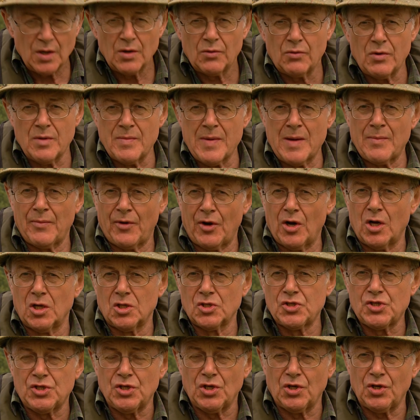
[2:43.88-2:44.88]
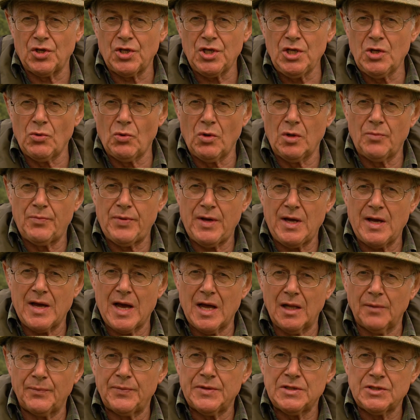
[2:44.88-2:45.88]
Remember also, you will be
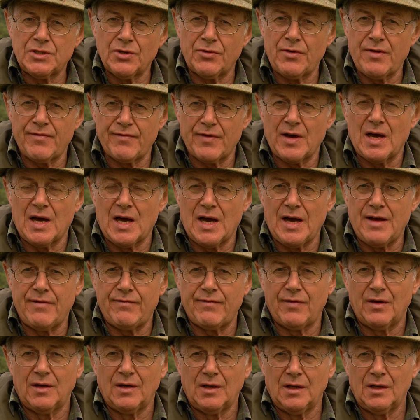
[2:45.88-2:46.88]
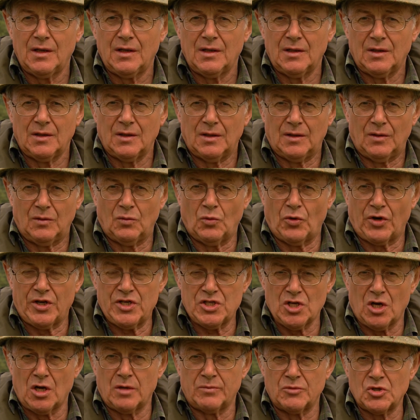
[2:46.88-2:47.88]
helping to revive what
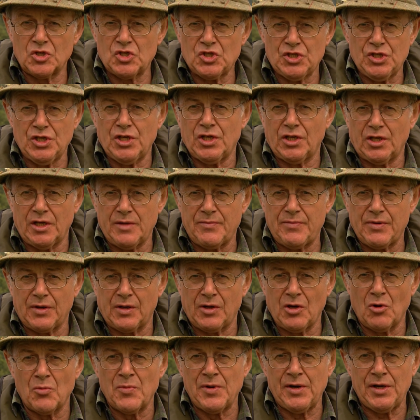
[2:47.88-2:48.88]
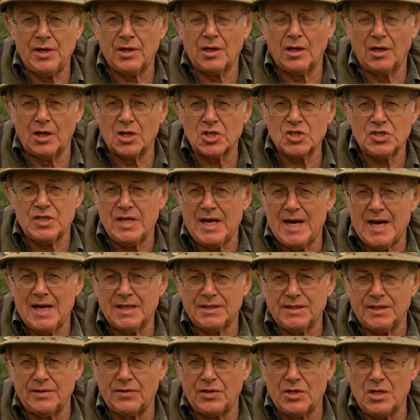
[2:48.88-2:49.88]
is almost certainly becoming a lost
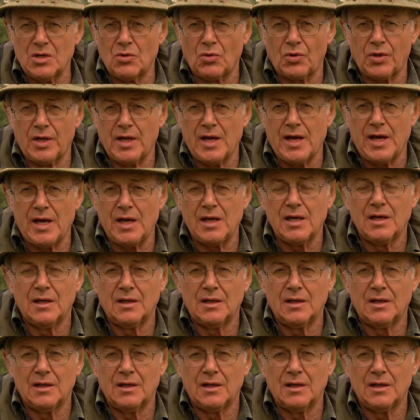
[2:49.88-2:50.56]
art in the UK.